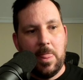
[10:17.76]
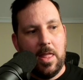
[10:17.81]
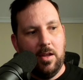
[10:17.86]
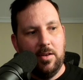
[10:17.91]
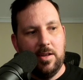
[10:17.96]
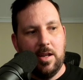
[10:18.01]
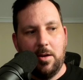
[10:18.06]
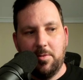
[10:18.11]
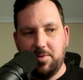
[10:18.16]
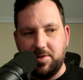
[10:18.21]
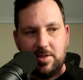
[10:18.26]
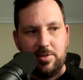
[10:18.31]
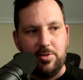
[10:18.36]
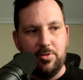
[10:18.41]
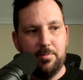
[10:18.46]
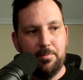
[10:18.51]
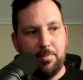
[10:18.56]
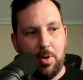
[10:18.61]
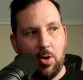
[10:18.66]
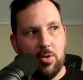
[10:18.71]
Now, as a
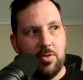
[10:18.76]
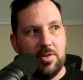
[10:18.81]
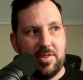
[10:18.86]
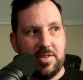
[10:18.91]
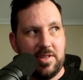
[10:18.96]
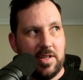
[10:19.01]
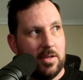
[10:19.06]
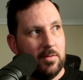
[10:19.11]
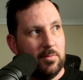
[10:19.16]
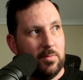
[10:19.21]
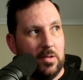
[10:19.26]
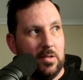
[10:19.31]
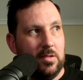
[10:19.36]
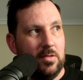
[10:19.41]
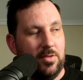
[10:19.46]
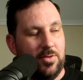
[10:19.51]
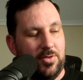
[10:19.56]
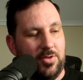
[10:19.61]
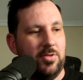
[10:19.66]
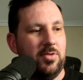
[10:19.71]
little bonus tip
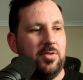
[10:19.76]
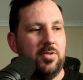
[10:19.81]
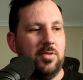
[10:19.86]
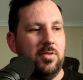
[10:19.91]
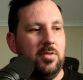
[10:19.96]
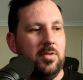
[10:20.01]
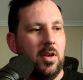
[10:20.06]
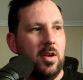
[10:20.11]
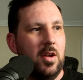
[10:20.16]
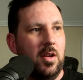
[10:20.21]
to you,